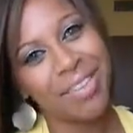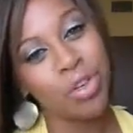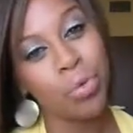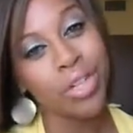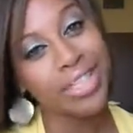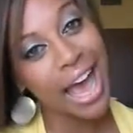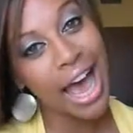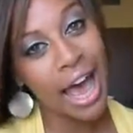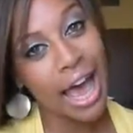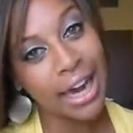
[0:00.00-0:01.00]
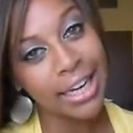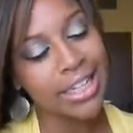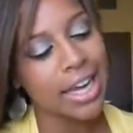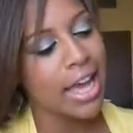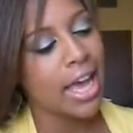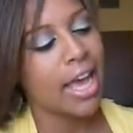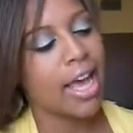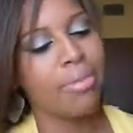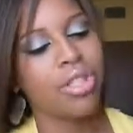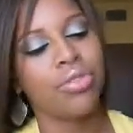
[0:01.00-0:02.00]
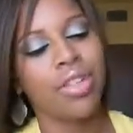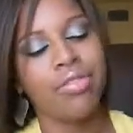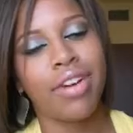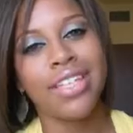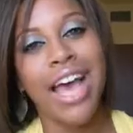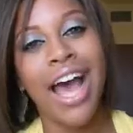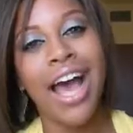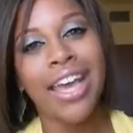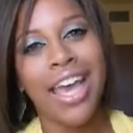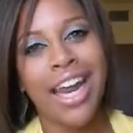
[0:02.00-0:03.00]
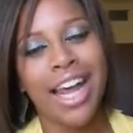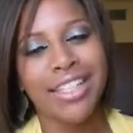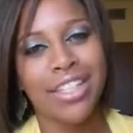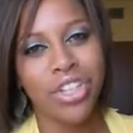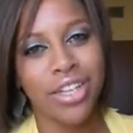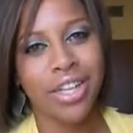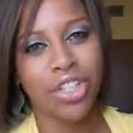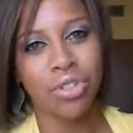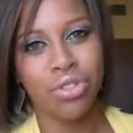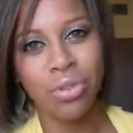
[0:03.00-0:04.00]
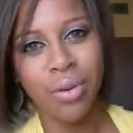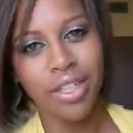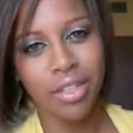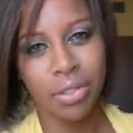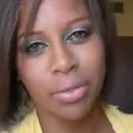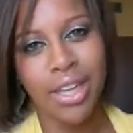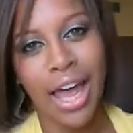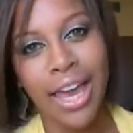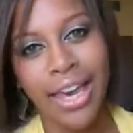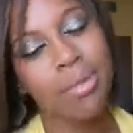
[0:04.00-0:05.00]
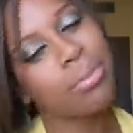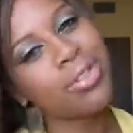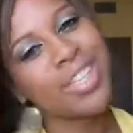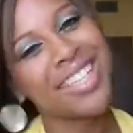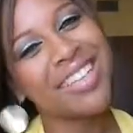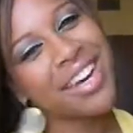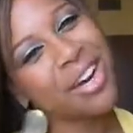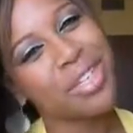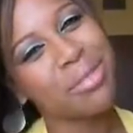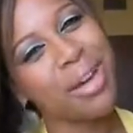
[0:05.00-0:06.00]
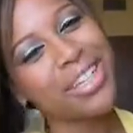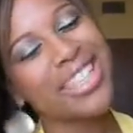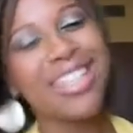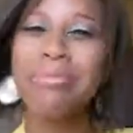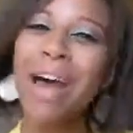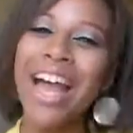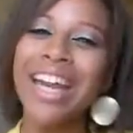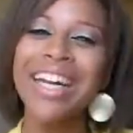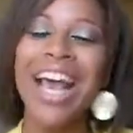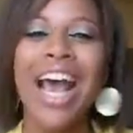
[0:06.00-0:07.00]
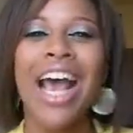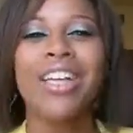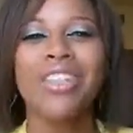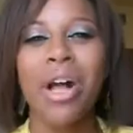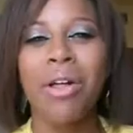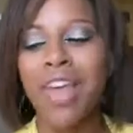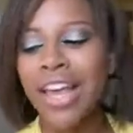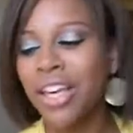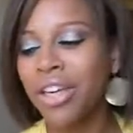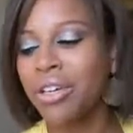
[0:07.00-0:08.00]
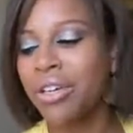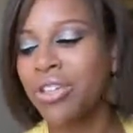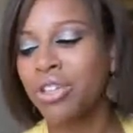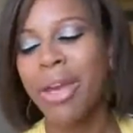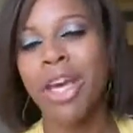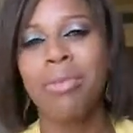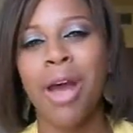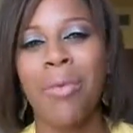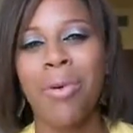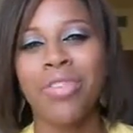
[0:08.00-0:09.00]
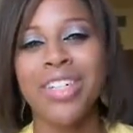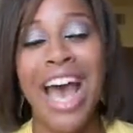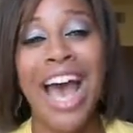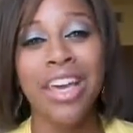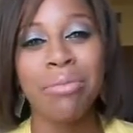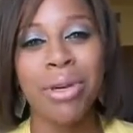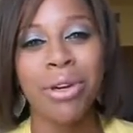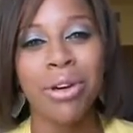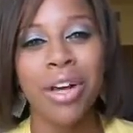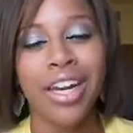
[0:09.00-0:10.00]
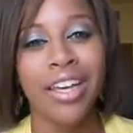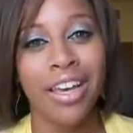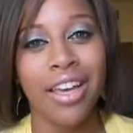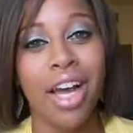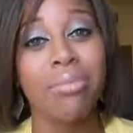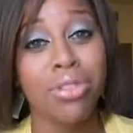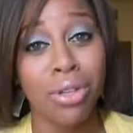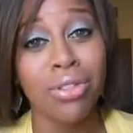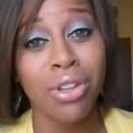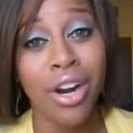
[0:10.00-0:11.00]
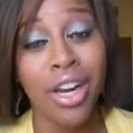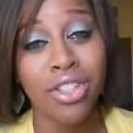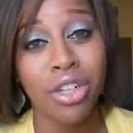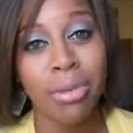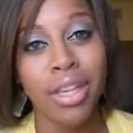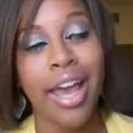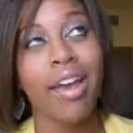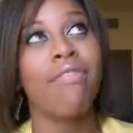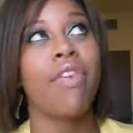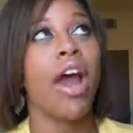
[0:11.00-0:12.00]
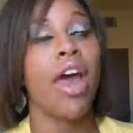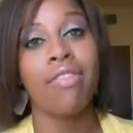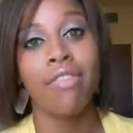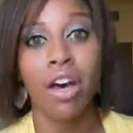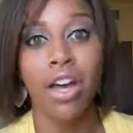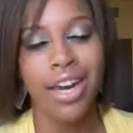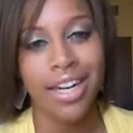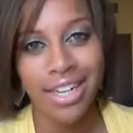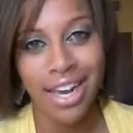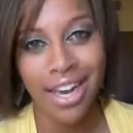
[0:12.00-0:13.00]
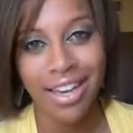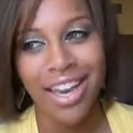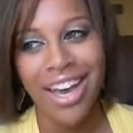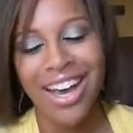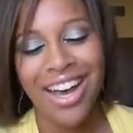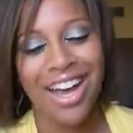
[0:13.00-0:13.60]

see if you were tagged. It's a really fun tag, and I suggest that you do it if you would like and post it as a video response to mine. So thank you, Do Makeup Not War, for tagging me, girl. And again, I'm so sorry it took me like forever and a day.